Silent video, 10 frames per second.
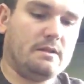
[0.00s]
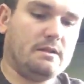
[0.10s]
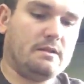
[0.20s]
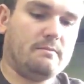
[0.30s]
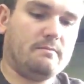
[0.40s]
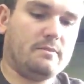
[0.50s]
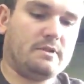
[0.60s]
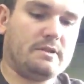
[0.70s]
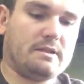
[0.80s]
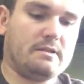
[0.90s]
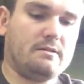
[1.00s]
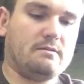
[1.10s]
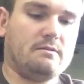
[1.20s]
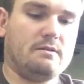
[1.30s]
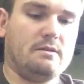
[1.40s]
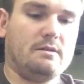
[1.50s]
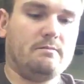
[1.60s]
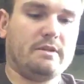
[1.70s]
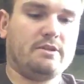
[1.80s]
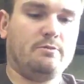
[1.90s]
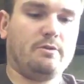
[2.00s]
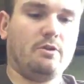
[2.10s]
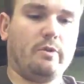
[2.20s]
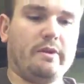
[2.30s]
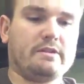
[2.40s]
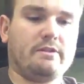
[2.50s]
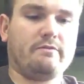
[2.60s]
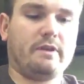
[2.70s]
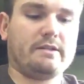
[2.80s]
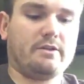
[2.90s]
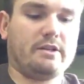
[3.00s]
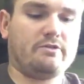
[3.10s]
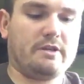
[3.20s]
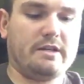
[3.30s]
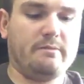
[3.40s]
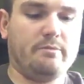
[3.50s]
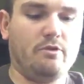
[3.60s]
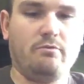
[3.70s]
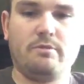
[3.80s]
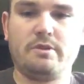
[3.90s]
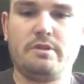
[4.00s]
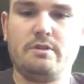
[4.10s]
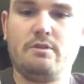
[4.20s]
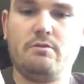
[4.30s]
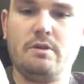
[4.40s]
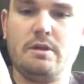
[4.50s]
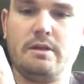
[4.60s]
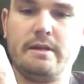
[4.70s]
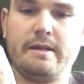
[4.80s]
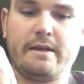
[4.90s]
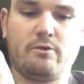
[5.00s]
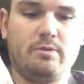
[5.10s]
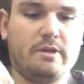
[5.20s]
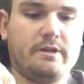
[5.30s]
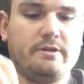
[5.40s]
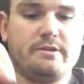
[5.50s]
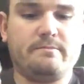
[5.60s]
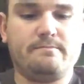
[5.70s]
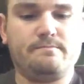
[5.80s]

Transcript: Um, one sec. I super glue on this other fly is already dry. Boom, good to go. Hackle pliers.